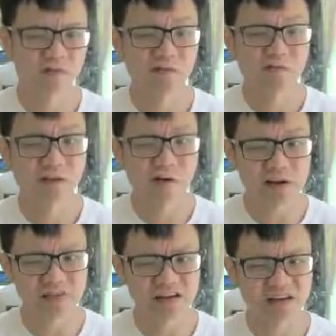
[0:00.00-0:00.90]
four,
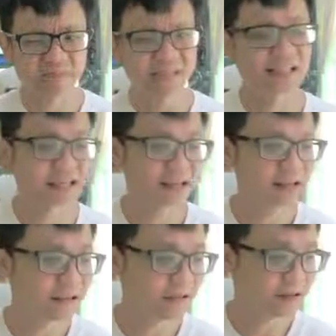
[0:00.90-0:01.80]
if I'm not mistaken.
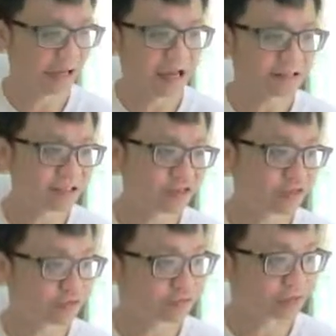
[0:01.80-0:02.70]
I huh? just
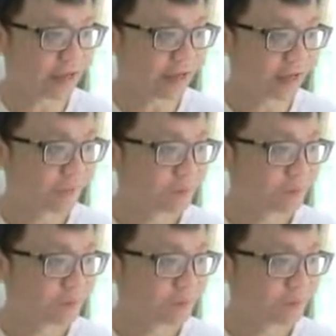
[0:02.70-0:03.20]
choose two lah.